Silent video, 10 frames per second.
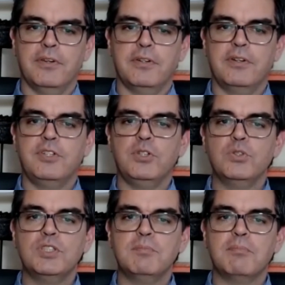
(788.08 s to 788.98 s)
Third,
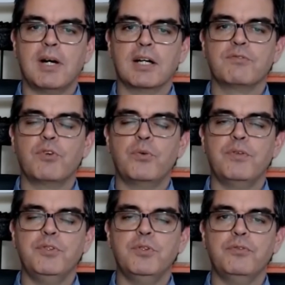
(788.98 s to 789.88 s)
use the Mark for
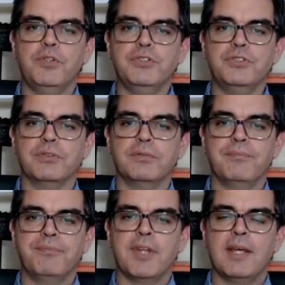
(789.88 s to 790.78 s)
Review feature.
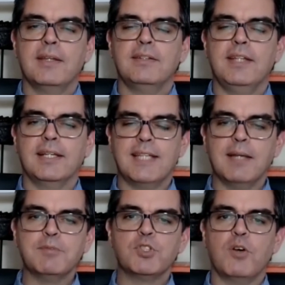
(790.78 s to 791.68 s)
The
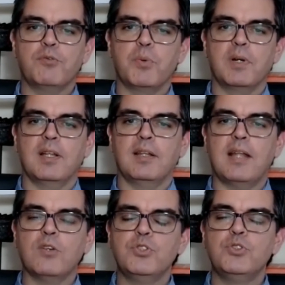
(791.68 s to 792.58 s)
exam software
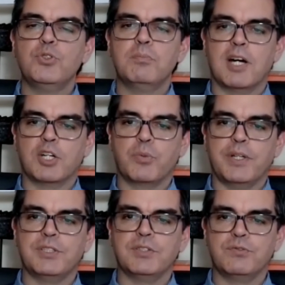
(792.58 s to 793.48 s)
allows you to mark
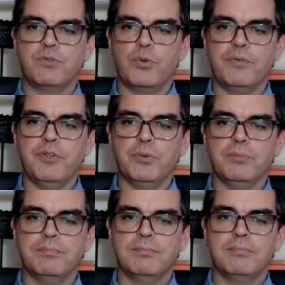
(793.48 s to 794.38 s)
questions for
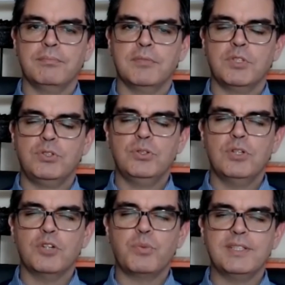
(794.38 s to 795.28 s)
review.
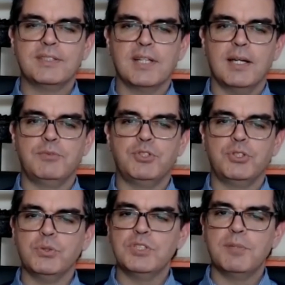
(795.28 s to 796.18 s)
Do not waste time.
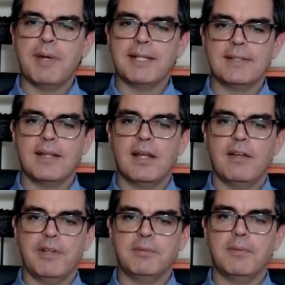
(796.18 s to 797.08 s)
Choose the best
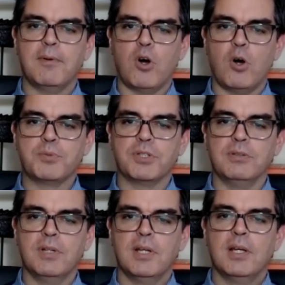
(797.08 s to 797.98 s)
available
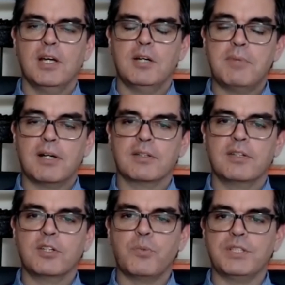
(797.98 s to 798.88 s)
option and
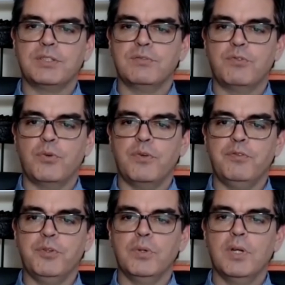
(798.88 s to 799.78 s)
mark the question for
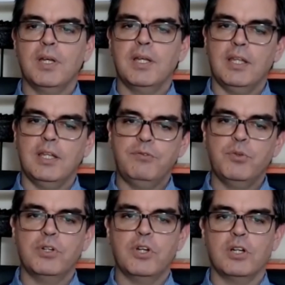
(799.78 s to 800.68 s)
review
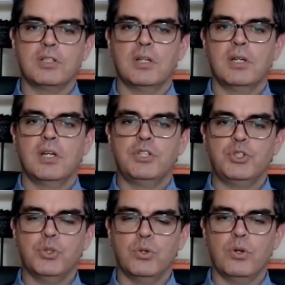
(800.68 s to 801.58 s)
if you are not
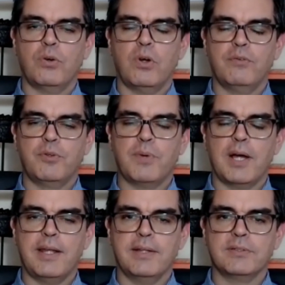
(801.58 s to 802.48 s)
sure of the
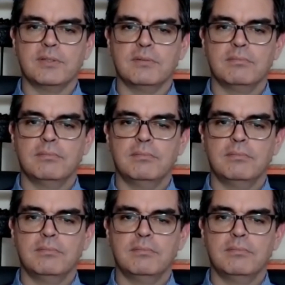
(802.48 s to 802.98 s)
right answer.